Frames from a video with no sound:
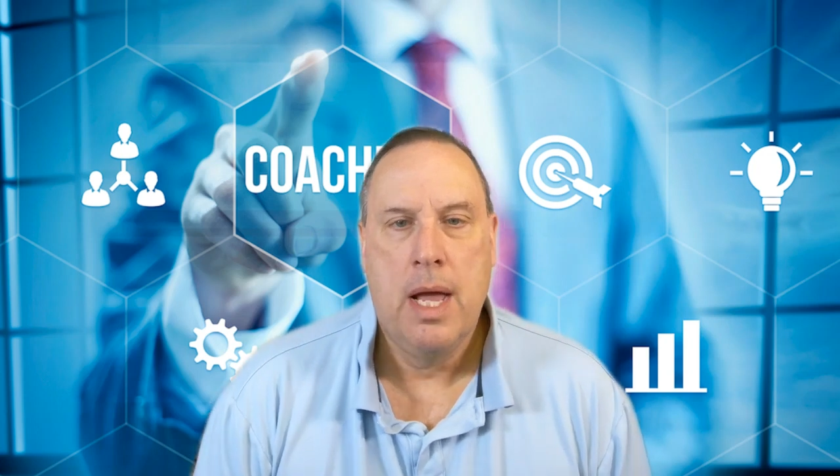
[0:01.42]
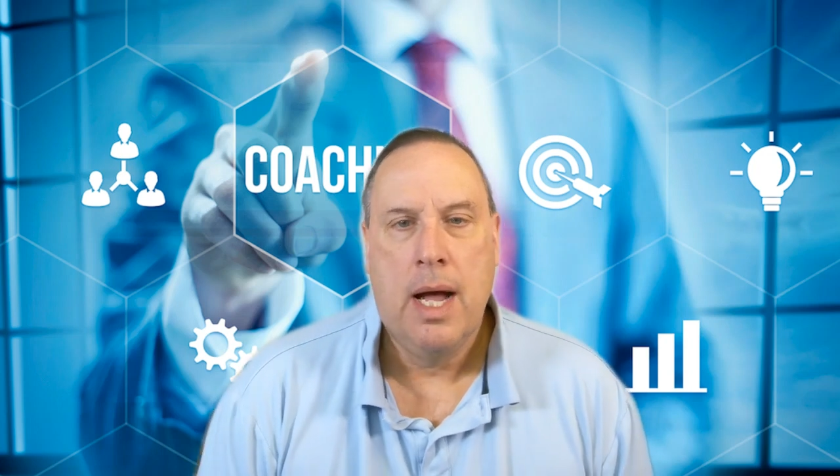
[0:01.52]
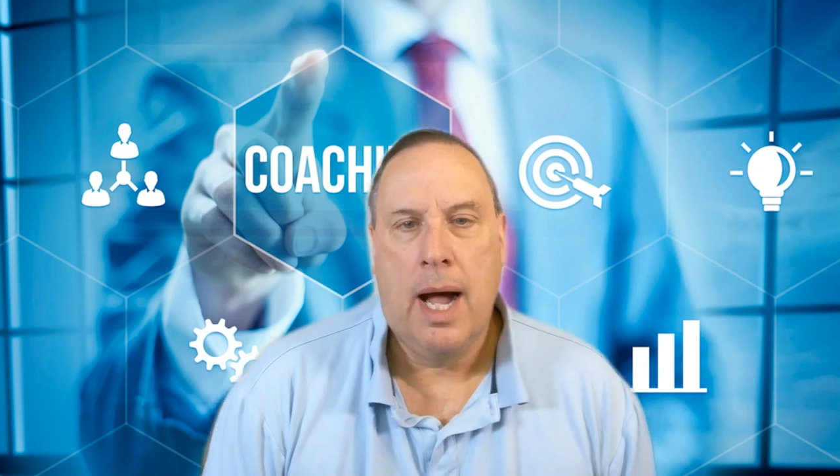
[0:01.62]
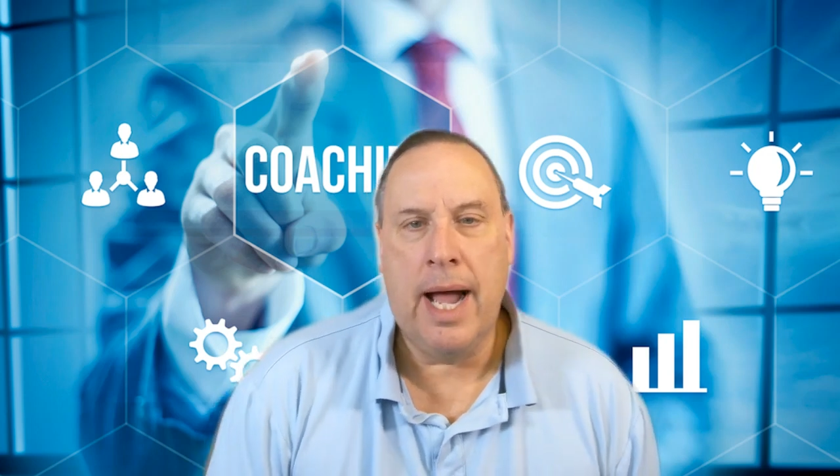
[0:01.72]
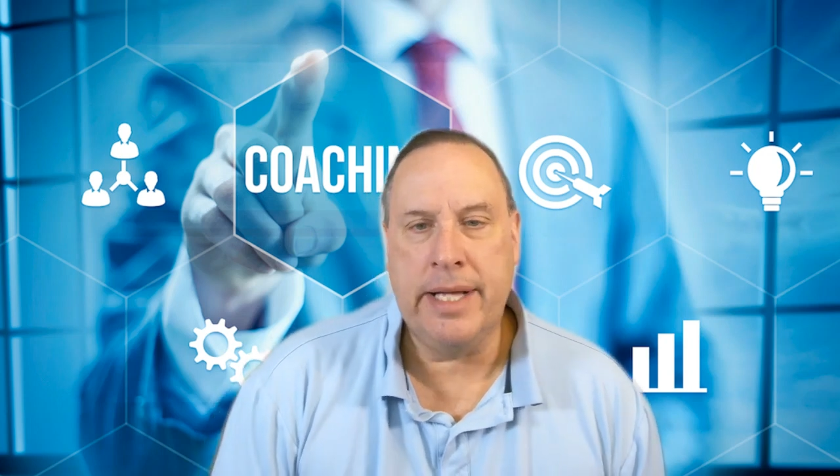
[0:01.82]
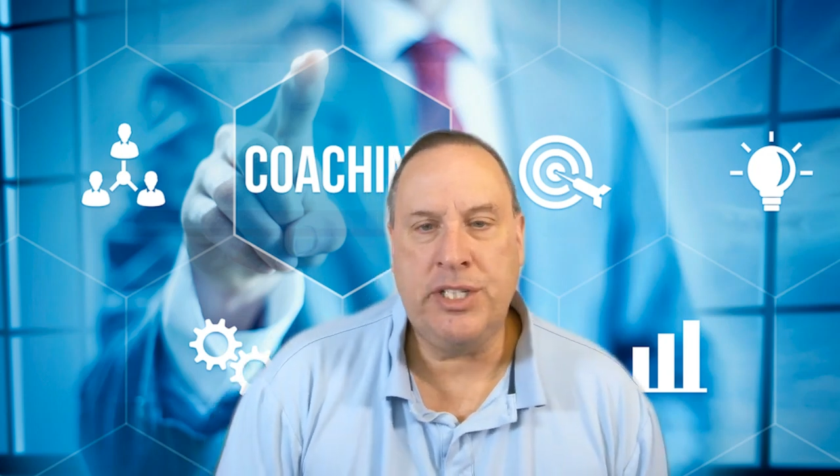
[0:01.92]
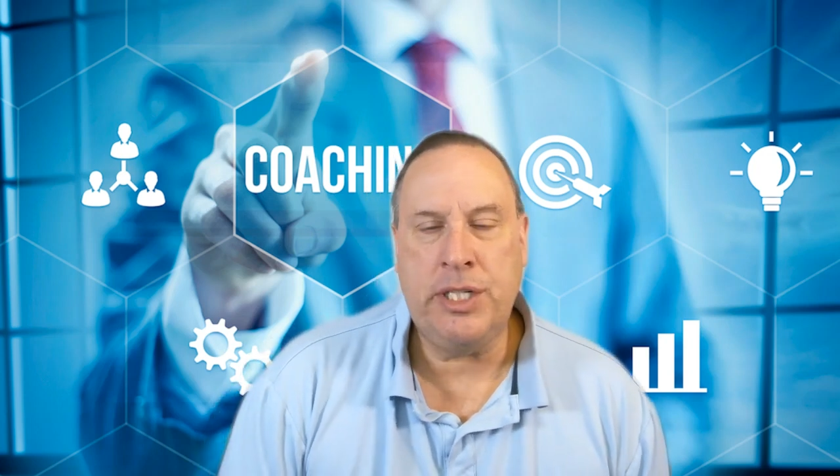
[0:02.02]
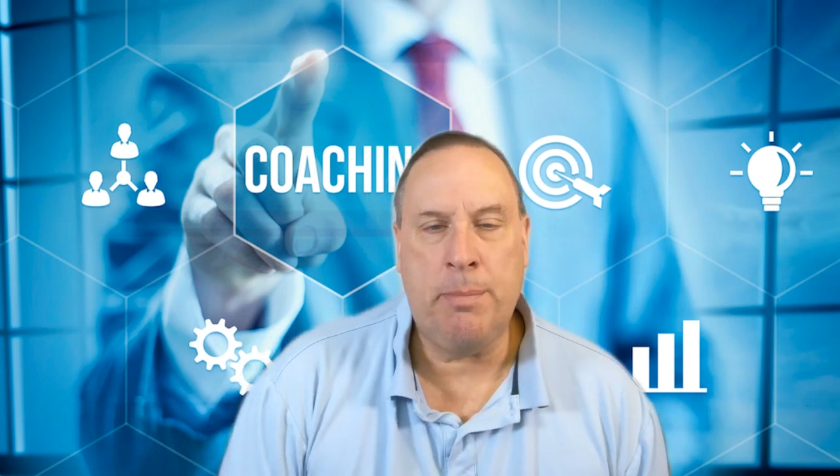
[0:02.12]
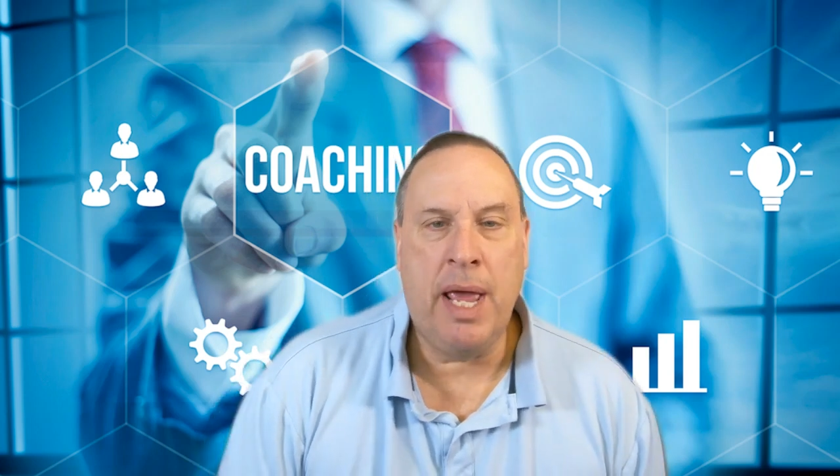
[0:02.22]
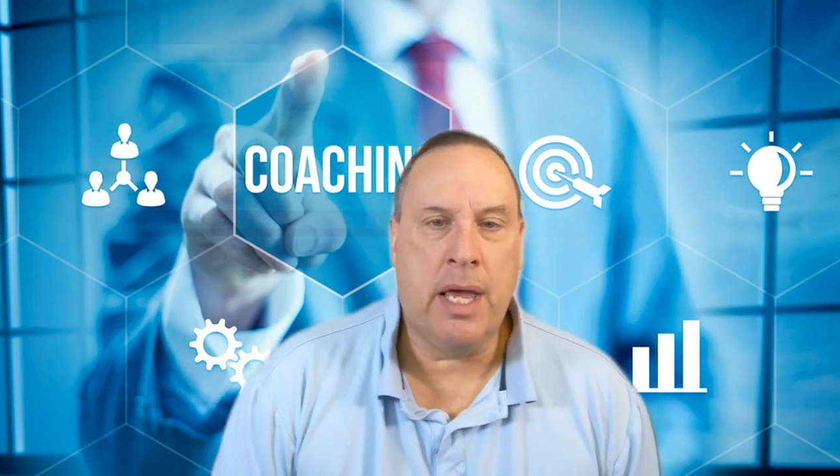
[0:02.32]
Hi, it's
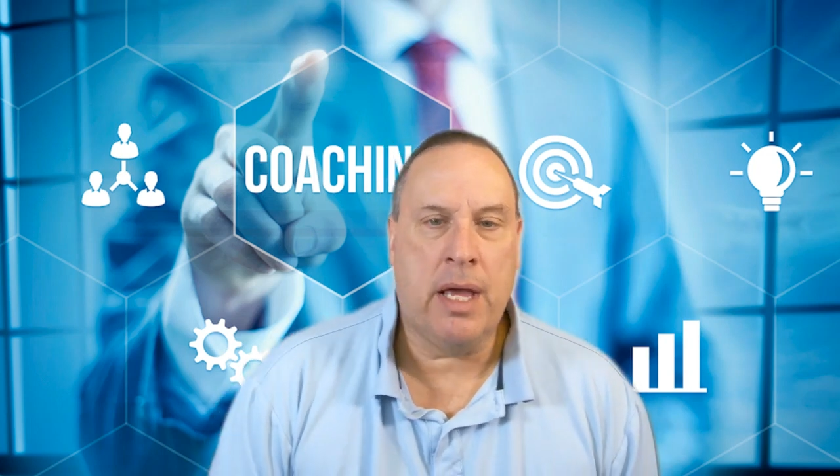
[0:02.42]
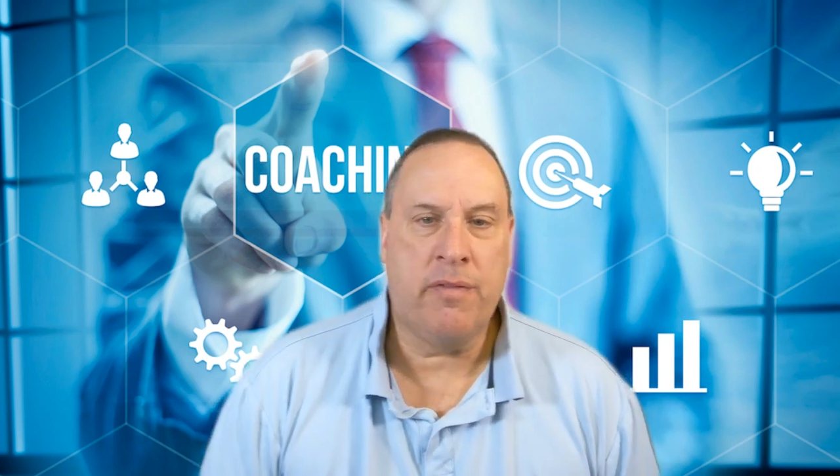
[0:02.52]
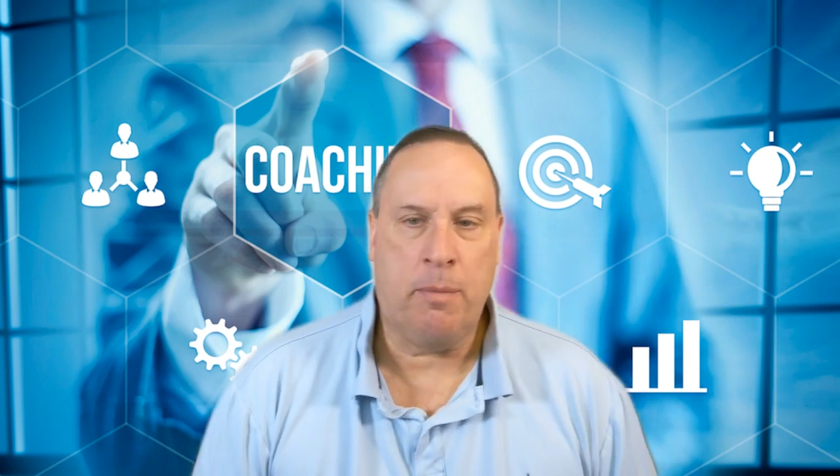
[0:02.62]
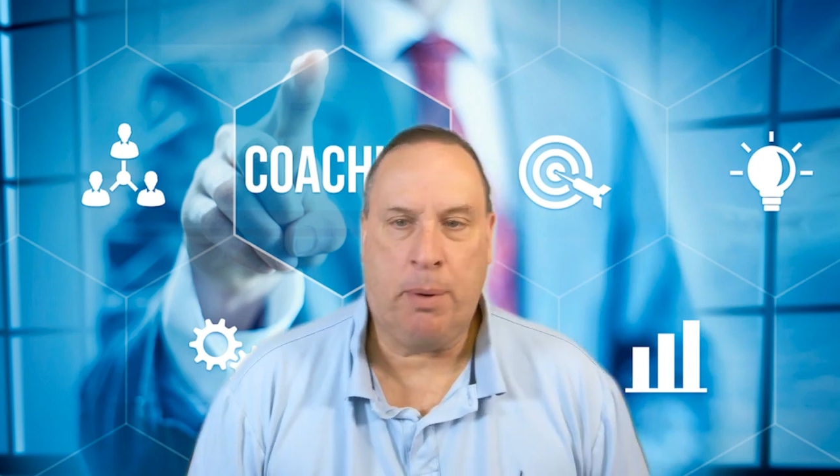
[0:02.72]
Tim Hagen from